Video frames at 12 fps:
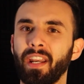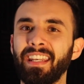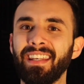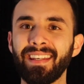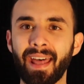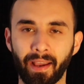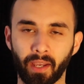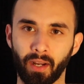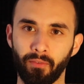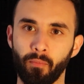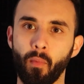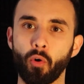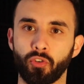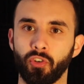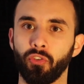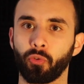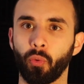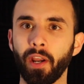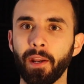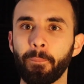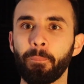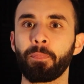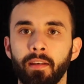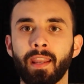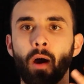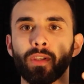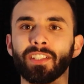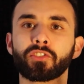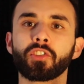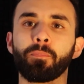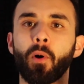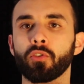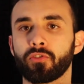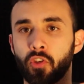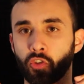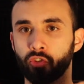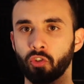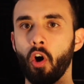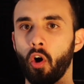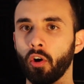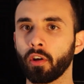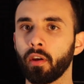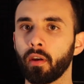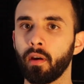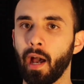negative emotions, right? Now let's suppose the song